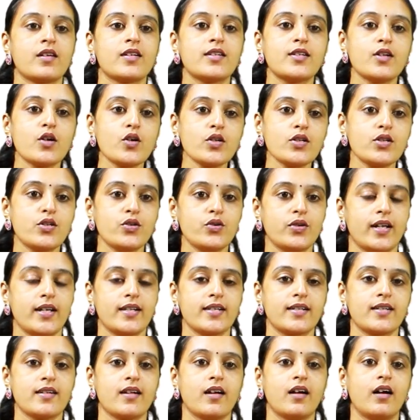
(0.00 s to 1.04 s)
So
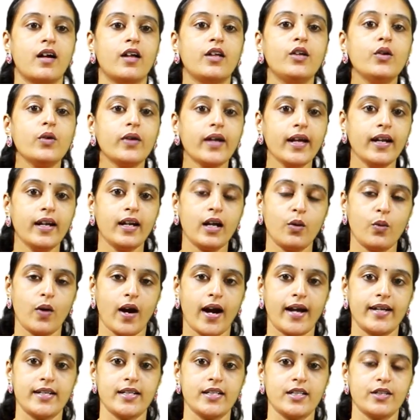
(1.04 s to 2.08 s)
students, you can now
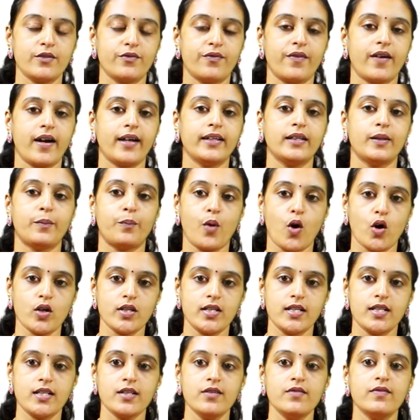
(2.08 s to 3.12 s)
identify the
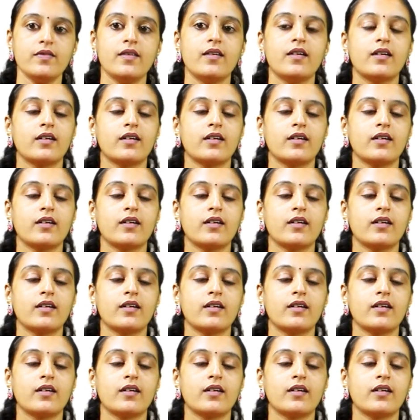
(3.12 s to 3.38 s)
positive,